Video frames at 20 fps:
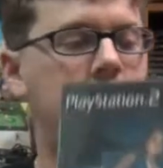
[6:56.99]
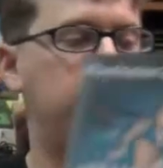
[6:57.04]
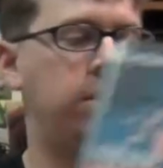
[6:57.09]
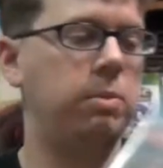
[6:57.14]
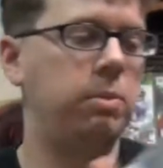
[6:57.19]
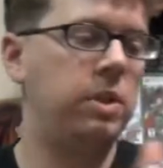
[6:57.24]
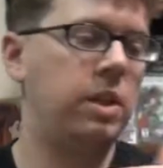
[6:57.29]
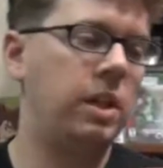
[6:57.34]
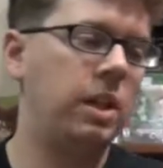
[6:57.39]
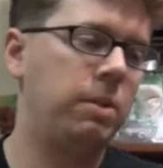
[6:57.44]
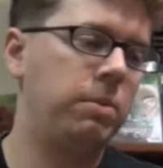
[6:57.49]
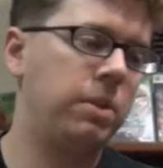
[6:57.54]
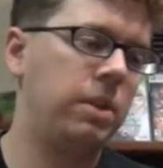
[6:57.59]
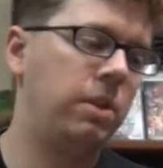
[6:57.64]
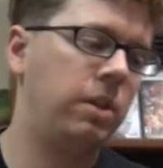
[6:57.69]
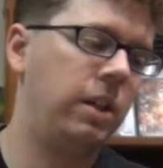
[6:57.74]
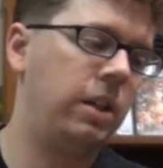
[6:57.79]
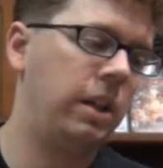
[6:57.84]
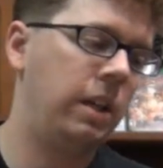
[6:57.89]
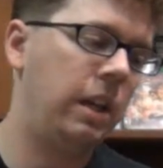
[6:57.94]
Sometimes
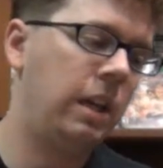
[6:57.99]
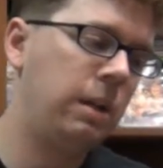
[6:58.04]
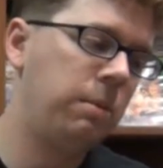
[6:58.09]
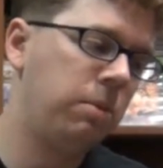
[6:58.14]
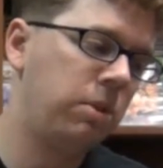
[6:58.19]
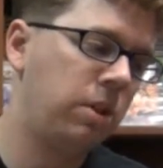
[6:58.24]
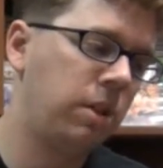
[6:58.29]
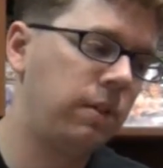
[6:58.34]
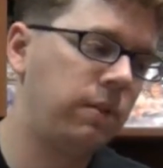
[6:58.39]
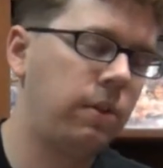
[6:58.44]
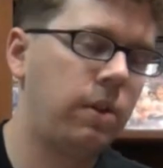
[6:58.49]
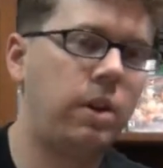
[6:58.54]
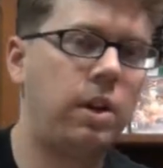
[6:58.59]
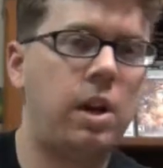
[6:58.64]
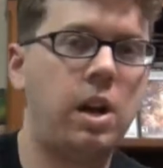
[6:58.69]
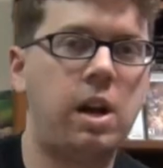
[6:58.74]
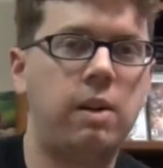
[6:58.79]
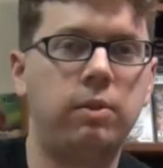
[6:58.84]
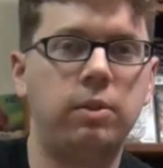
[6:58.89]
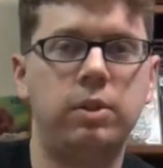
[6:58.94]
I'll get games just for the
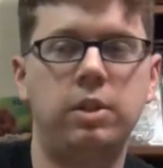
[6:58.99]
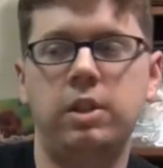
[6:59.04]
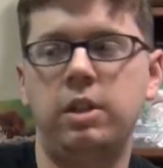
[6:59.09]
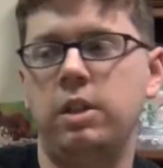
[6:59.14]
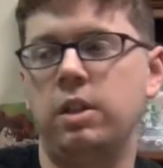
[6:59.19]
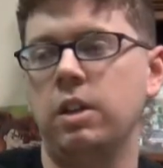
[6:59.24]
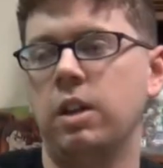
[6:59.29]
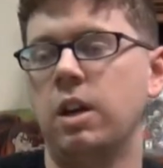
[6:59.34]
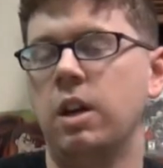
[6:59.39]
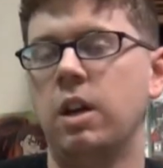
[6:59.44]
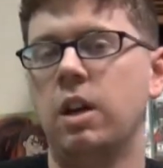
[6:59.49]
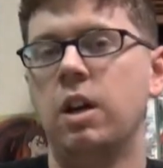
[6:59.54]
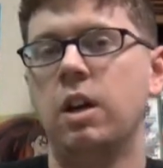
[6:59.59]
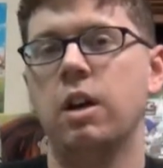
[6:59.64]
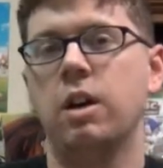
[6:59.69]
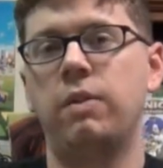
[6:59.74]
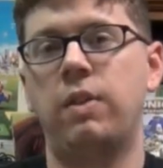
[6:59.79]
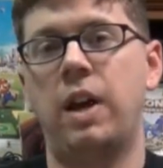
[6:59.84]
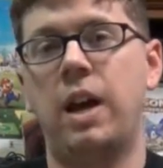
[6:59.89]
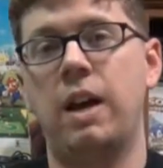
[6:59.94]
novelty
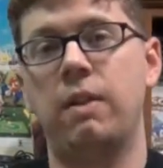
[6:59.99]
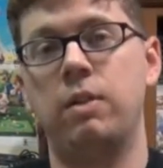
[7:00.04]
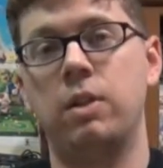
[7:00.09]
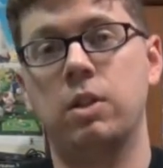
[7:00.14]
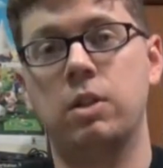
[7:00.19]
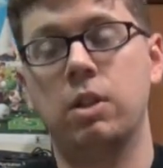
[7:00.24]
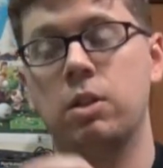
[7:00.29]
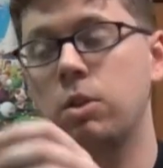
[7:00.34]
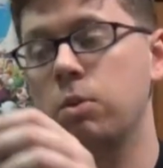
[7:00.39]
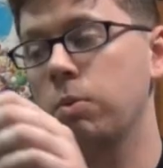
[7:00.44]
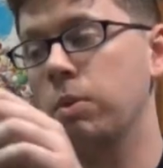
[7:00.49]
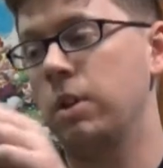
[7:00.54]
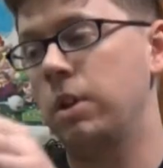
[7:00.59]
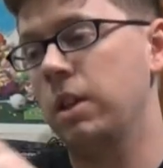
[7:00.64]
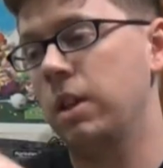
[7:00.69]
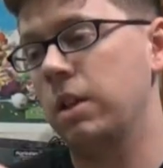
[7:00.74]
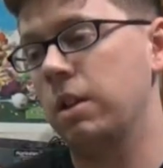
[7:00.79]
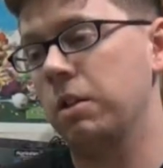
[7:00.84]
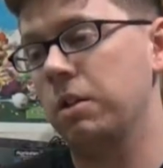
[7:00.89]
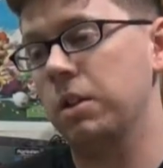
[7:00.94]
of having such a
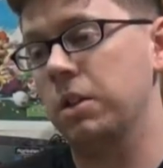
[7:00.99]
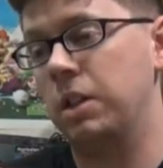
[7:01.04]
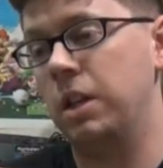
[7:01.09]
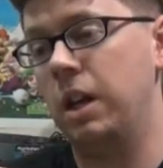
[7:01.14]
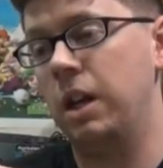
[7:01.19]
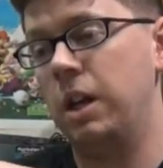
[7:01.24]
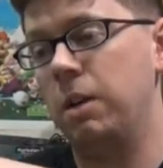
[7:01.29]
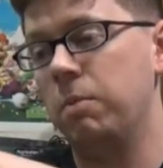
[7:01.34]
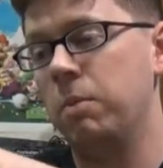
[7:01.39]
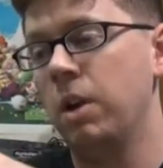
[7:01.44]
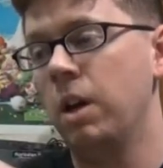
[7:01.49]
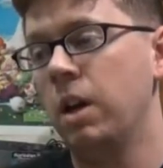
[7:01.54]
ridiculous game.